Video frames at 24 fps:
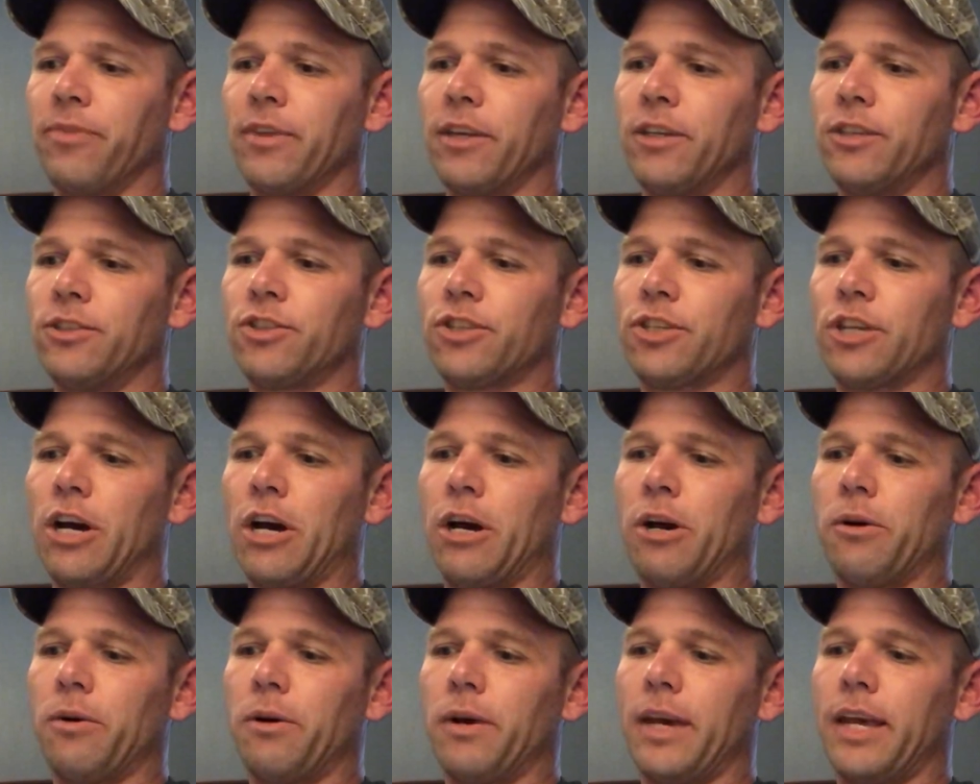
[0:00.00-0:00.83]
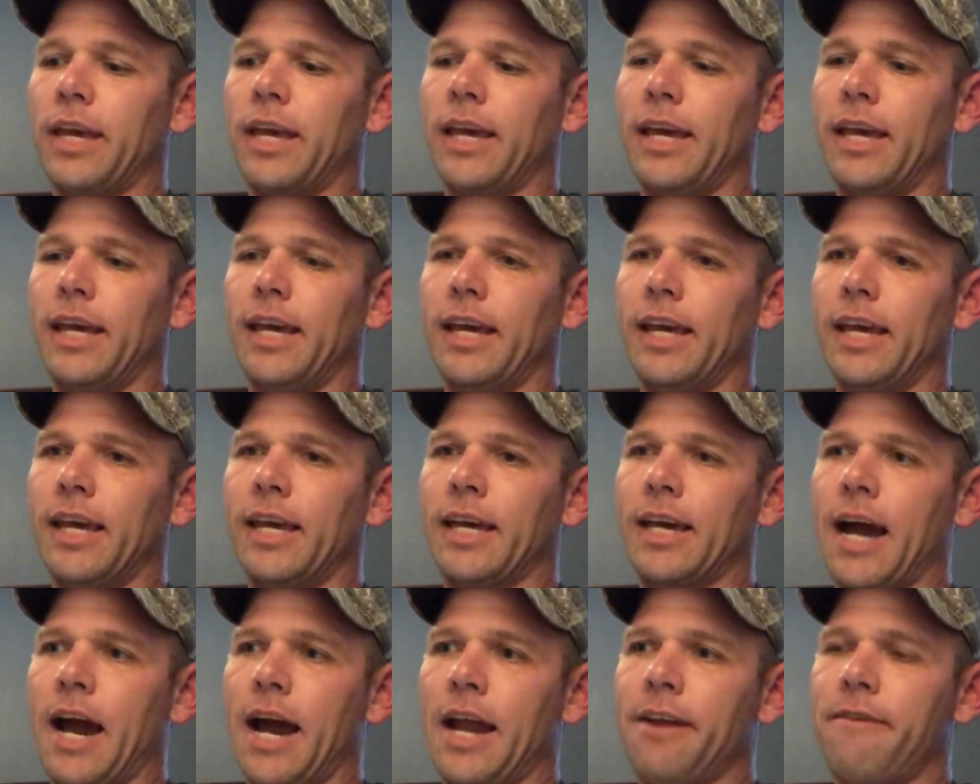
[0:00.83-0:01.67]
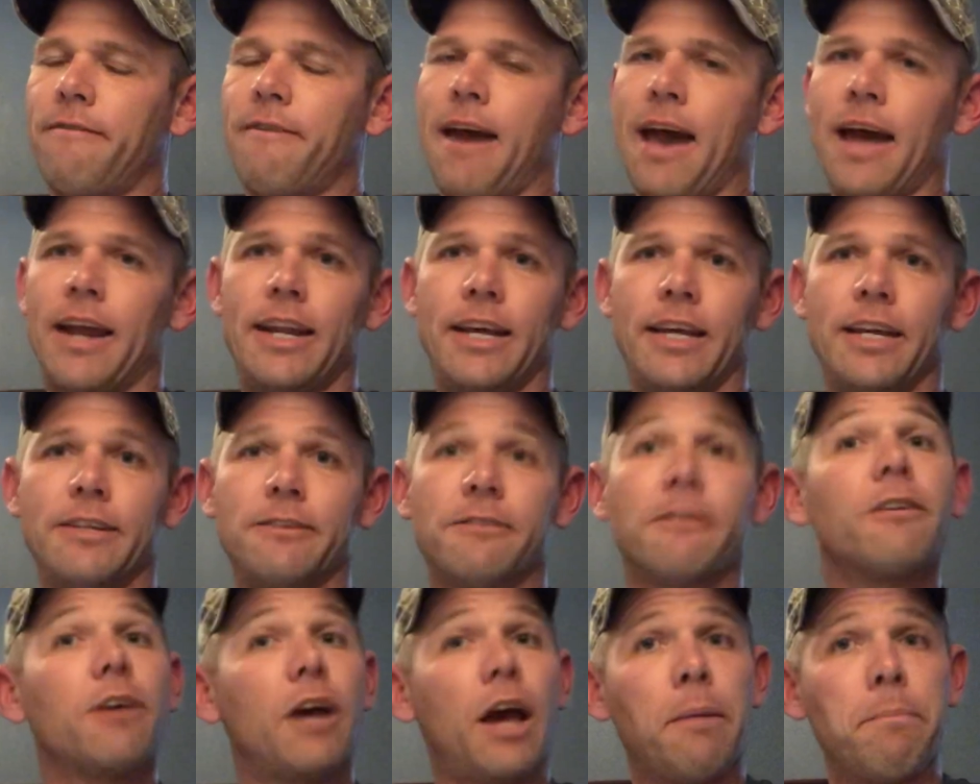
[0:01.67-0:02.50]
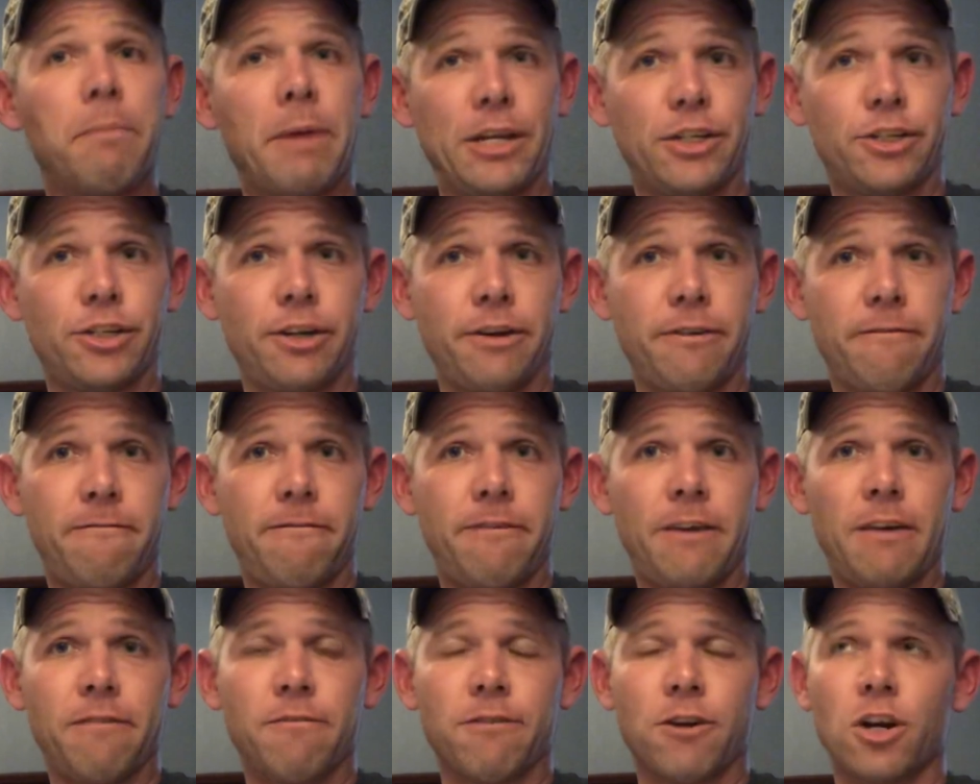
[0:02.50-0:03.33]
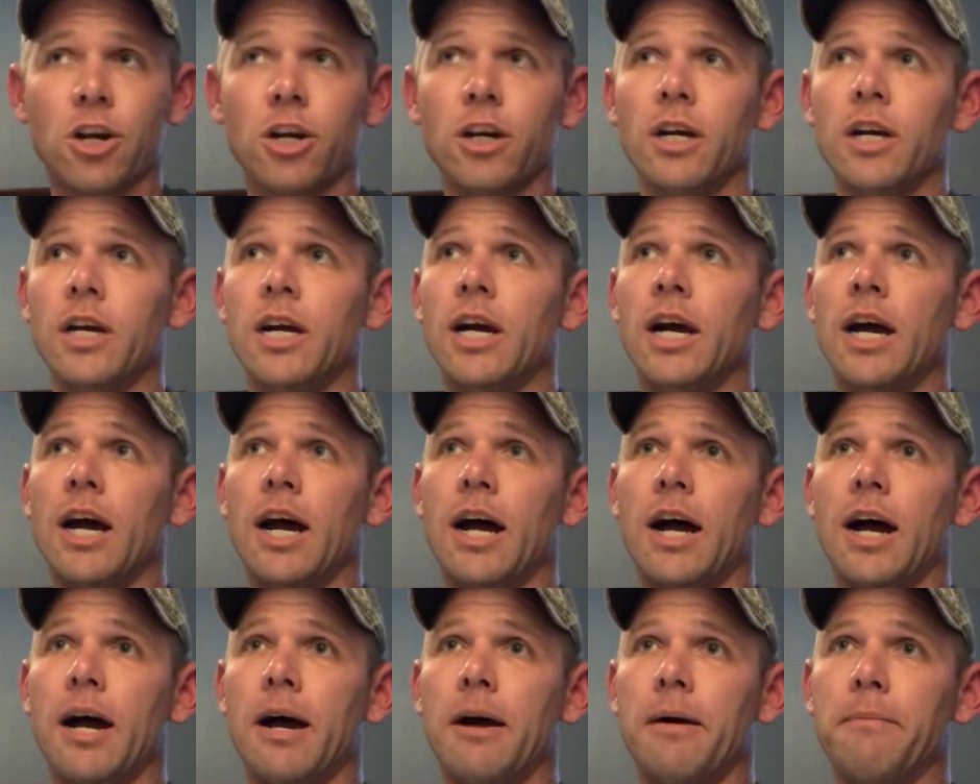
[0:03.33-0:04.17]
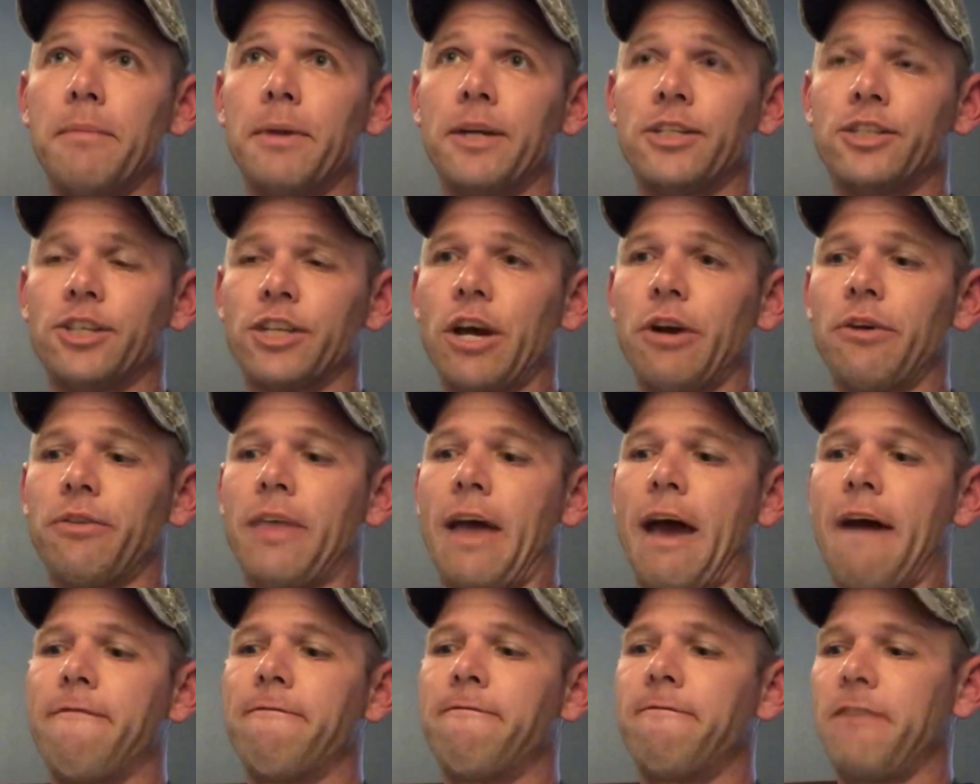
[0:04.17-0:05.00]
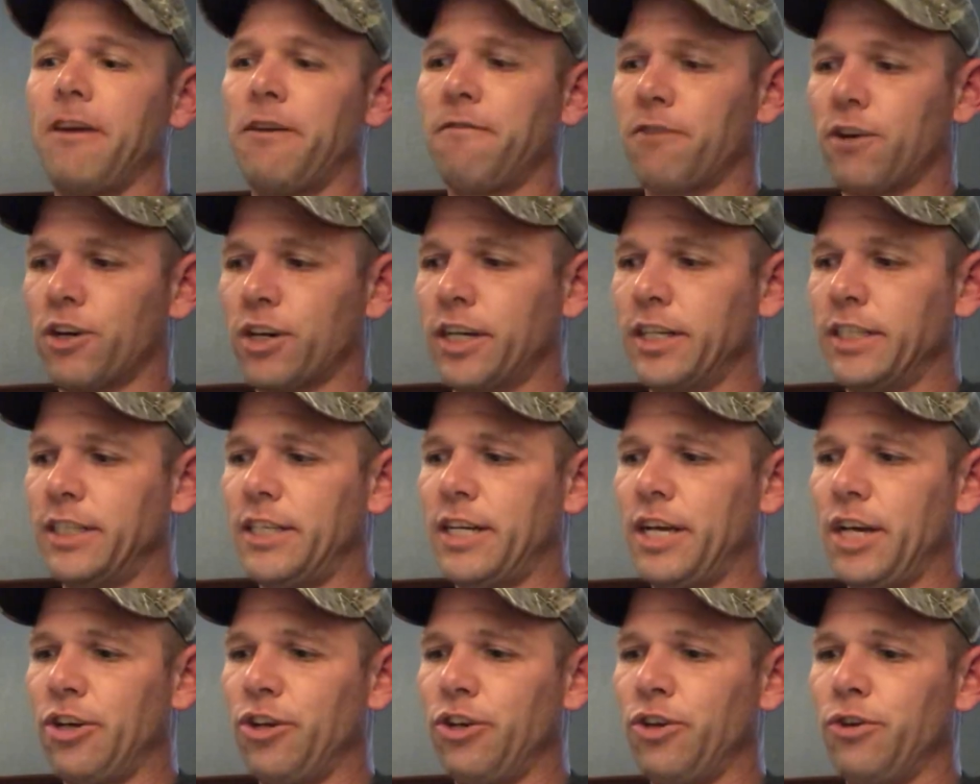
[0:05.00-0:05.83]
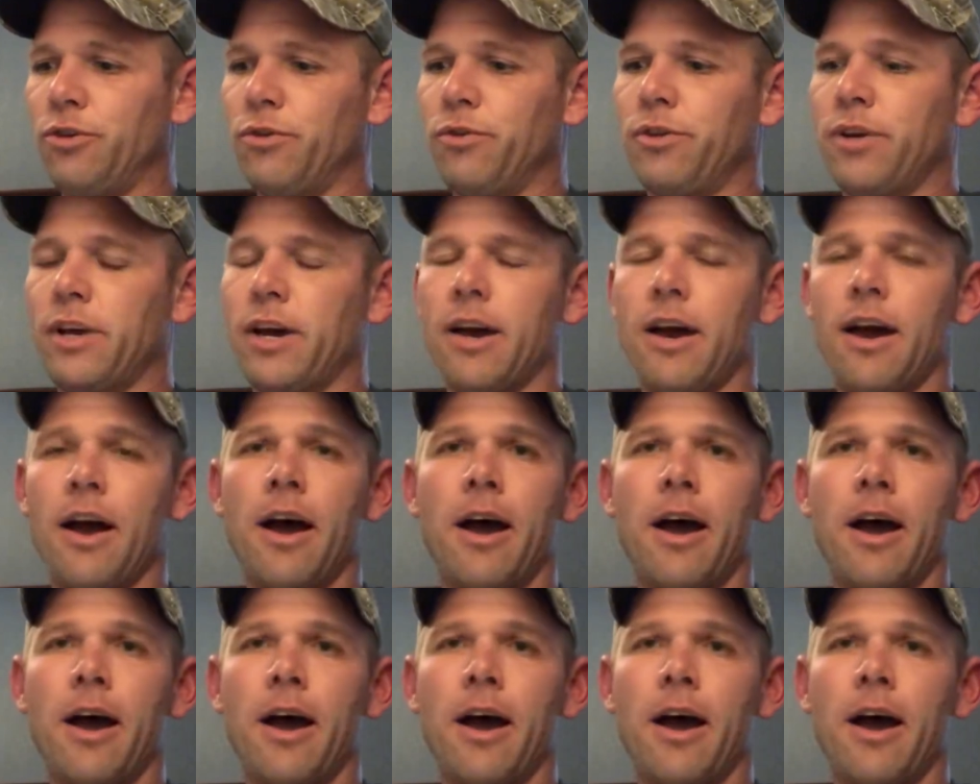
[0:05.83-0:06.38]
So he kind of had I mentioned a fever, and so that fever continued.